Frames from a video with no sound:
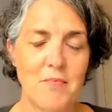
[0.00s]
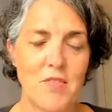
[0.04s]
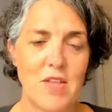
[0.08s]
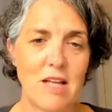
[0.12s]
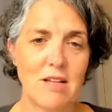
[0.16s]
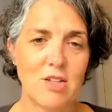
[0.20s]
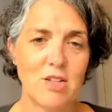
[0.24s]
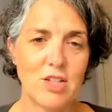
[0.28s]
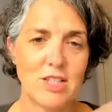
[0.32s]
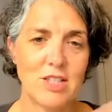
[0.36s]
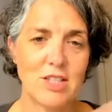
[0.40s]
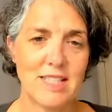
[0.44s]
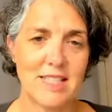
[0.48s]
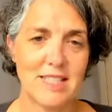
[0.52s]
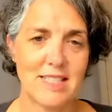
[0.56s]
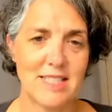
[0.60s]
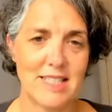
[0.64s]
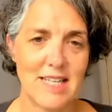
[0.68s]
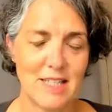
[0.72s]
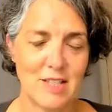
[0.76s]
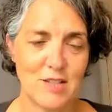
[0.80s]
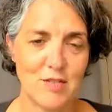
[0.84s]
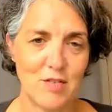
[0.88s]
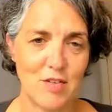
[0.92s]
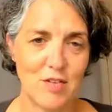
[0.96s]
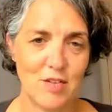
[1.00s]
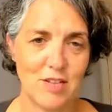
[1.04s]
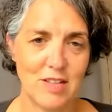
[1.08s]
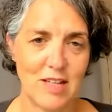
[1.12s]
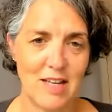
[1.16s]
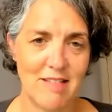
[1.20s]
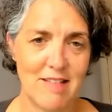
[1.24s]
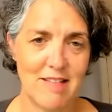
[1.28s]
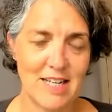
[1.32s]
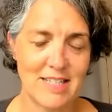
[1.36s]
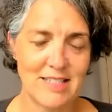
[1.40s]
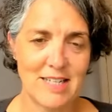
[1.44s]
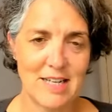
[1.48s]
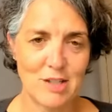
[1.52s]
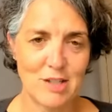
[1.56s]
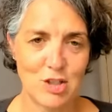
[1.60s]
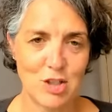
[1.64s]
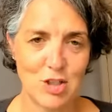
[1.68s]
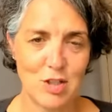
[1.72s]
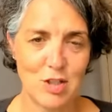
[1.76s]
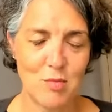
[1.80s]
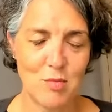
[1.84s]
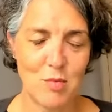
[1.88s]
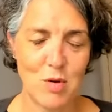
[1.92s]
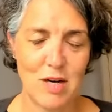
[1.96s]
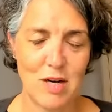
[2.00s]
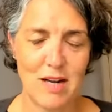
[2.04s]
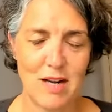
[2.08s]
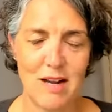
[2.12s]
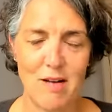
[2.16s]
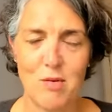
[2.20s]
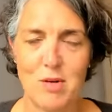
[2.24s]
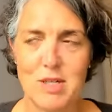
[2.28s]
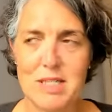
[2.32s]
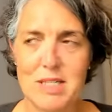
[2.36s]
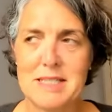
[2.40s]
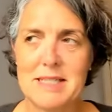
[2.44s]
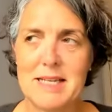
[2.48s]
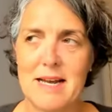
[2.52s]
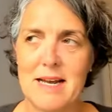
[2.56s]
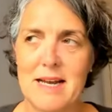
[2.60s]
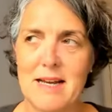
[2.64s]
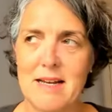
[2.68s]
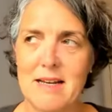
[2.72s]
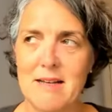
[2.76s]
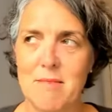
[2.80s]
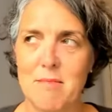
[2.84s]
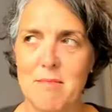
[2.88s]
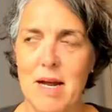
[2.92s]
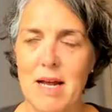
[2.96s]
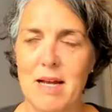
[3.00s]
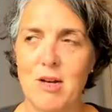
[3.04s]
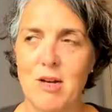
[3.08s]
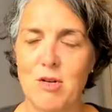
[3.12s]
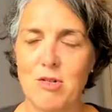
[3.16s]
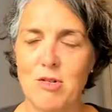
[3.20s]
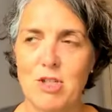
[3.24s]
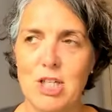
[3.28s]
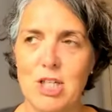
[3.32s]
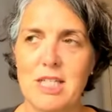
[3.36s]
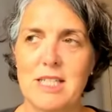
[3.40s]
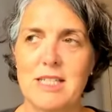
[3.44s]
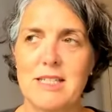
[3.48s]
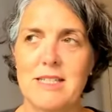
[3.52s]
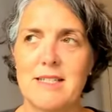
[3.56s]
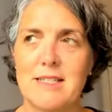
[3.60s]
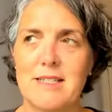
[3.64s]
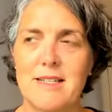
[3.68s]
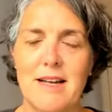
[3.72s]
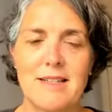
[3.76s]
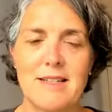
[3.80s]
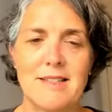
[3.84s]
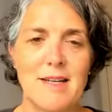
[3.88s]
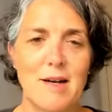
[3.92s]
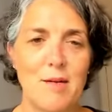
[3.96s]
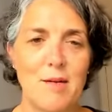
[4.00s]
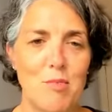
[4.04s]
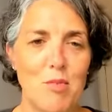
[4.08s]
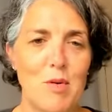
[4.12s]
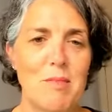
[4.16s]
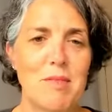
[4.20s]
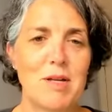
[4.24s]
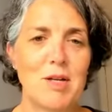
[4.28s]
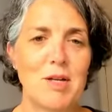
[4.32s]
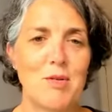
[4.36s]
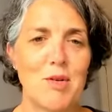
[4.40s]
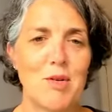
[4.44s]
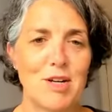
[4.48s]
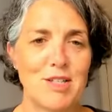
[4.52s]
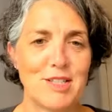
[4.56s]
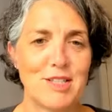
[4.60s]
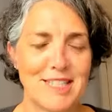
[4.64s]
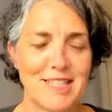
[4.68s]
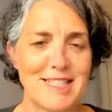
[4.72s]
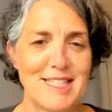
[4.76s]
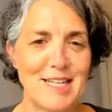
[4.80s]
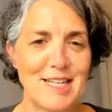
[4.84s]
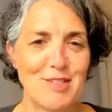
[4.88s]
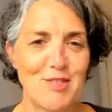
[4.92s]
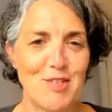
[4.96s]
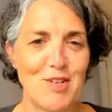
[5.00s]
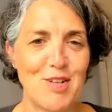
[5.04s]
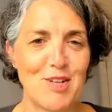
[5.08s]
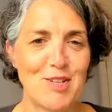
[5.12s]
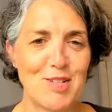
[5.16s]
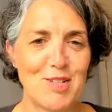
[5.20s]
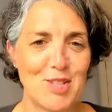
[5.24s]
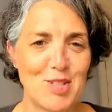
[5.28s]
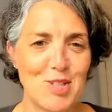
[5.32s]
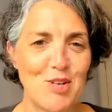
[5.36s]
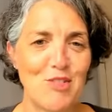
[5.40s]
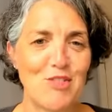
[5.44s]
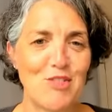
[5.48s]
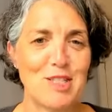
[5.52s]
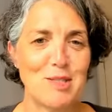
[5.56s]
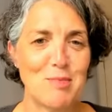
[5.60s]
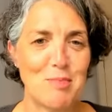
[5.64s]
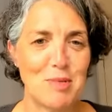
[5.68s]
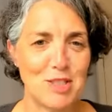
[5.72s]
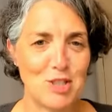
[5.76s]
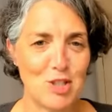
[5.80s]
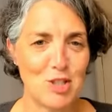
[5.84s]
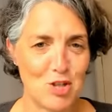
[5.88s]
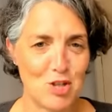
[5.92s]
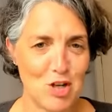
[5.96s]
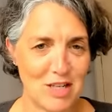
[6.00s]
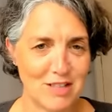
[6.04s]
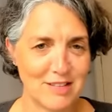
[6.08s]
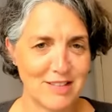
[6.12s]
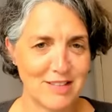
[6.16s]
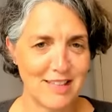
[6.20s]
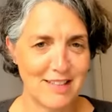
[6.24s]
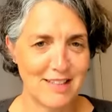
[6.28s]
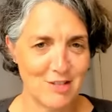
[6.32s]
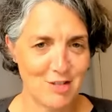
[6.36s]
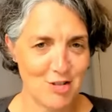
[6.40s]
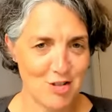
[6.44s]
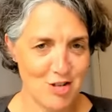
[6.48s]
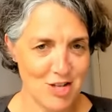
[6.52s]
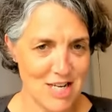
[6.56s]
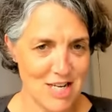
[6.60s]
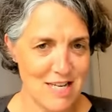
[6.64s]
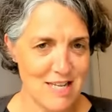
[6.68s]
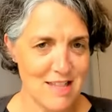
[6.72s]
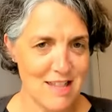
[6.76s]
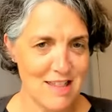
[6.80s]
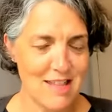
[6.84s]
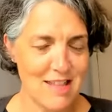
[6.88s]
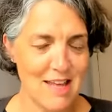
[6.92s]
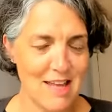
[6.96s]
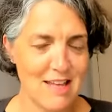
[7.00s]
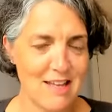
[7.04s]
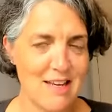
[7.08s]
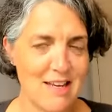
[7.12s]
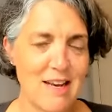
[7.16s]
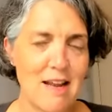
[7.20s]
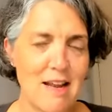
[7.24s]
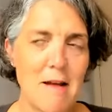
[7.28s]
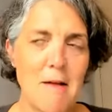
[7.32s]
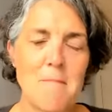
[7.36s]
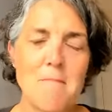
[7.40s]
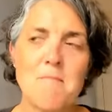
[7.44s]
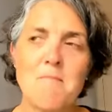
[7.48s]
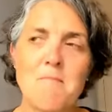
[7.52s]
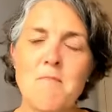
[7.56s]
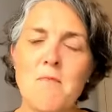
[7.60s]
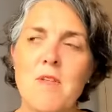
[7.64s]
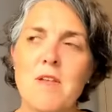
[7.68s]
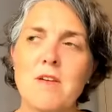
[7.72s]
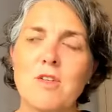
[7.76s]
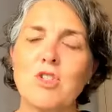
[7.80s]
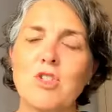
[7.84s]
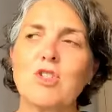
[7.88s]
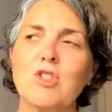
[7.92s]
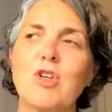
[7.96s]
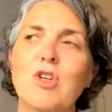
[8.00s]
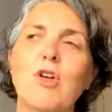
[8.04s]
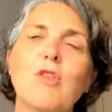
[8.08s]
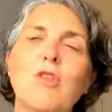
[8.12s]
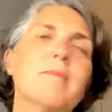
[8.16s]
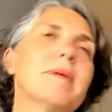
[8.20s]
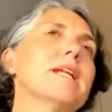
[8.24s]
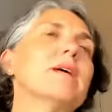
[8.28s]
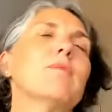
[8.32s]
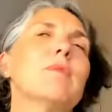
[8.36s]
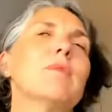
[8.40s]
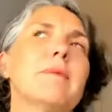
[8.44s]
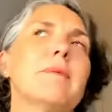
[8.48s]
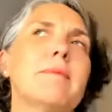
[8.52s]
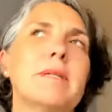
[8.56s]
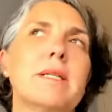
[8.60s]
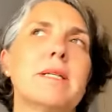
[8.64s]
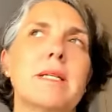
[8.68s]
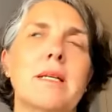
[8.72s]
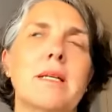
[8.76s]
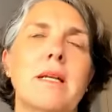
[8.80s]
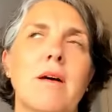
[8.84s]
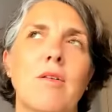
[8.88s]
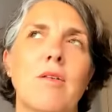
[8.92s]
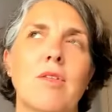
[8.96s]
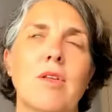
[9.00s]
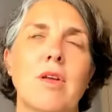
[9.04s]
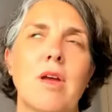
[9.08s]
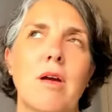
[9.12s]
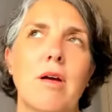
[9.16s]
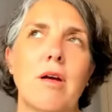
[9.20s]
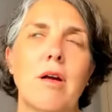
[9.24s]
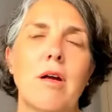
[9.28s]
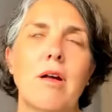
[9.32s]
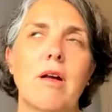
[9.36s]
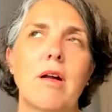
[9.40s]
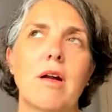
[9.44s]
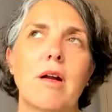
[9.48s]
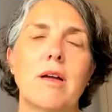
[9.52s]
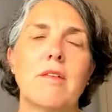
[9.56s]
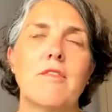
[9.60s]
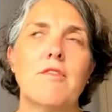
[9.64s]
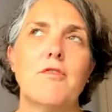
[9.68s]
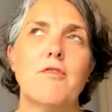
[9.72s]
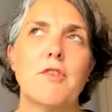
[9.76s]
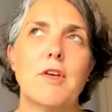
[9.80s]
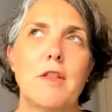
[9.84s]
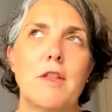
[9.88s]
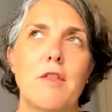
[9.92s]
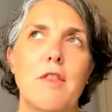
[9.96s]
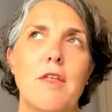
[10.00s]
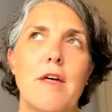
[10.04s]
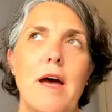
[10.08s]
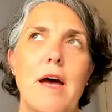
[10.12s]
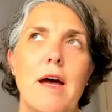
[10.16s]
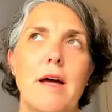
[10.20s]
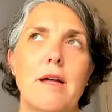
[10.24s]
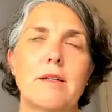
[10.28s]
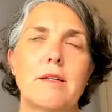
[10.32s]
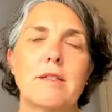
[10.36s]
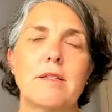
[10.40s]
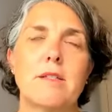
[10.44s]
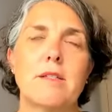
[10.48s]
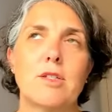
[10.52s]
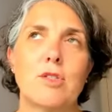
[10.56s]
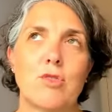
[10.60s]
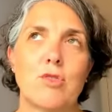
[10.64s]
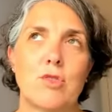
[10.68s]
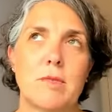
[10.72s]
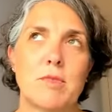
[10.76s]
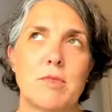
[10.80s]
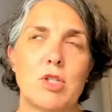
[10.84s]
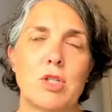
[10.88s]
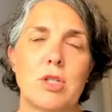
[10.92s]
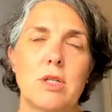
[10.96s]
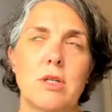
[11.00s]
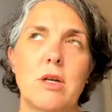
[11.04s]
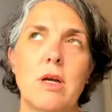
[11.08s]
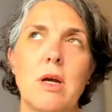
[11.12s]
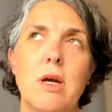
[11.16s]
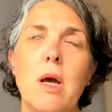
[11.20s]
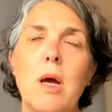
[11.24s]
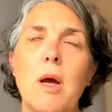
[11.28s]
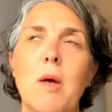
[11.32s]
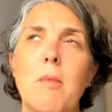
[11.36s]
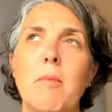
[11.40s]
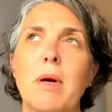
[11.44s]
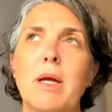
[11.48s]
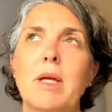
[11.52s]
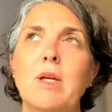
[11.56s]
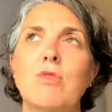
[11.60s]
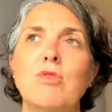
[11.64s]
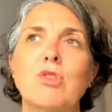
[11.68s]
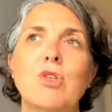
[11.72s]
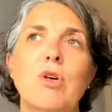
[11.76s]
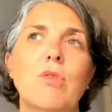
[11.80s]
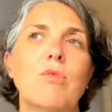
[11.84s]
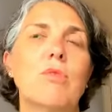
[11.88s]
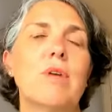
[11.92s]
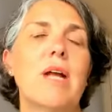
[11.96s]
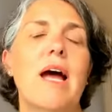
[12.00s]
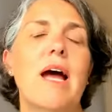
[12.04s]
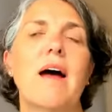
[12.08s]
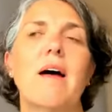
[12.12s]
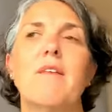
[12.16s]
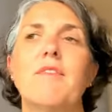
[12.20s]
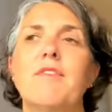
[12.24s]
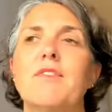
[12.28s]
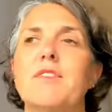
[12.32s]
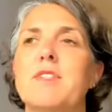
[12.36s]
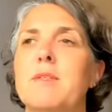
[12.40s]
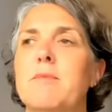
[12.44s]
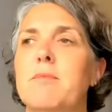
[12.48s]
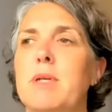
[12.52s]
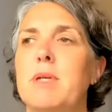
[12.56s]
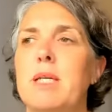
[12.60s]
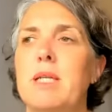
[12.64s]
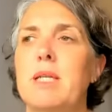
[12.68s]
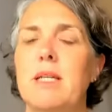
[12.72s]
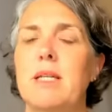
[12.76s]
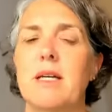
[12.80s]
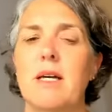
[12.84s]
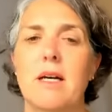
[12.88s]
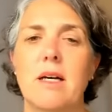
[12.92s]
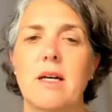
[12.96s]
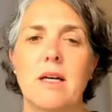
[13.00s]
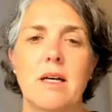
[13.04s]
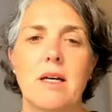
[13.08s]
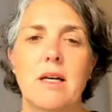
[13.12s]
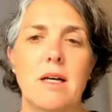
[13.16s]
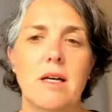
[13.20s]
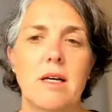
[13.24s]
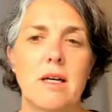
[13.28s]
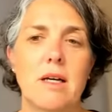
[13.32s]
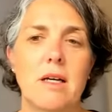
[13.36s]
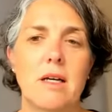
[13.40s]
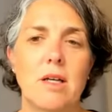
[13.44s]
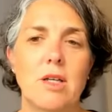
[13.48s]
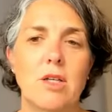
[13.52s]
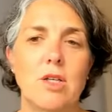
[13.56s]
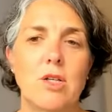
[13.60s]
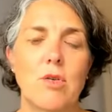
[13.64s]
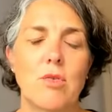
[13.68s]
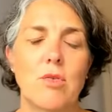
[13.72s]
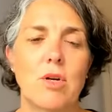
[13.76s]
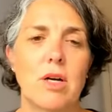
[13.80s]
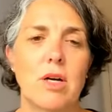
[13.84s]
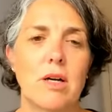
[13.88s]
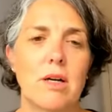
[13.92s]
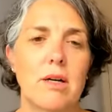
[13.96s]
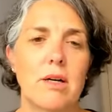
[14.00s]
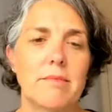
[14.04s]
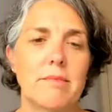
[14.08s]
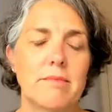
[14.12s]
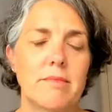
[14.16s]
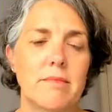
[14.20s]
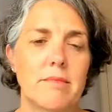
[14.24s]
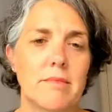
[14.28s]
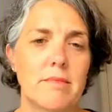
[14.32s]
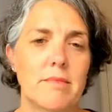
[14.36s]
they look successful. And that's actually what I always say. My coaching is designed to help women who are successful on the surface, but struggling underneath. And so many women in healthcare fit that description. But you don't have to be a yoga